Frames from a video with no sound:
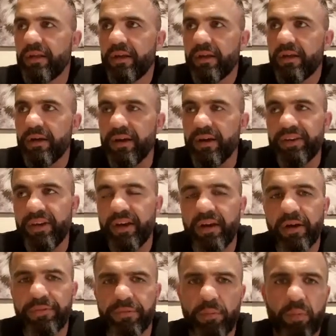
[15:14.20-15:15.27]
And
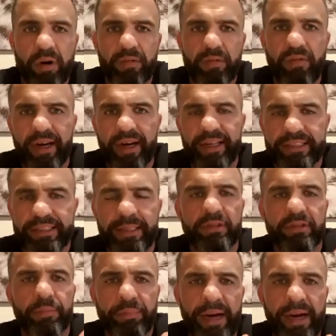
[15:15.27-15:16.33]
from what I read, it seemed
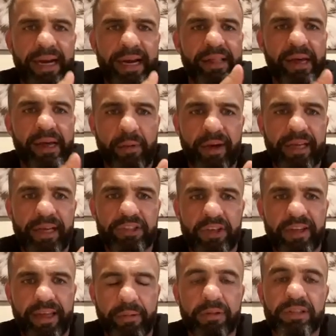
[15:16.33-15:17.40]
to pan out that way.
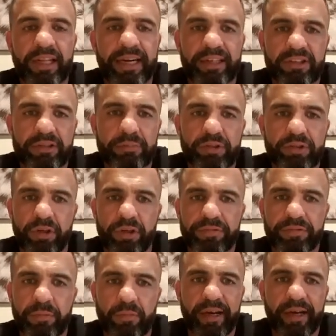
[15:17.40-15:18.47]
Sergey was landing some shots
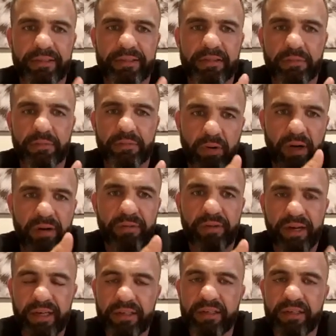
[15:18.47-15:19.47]
from what I read.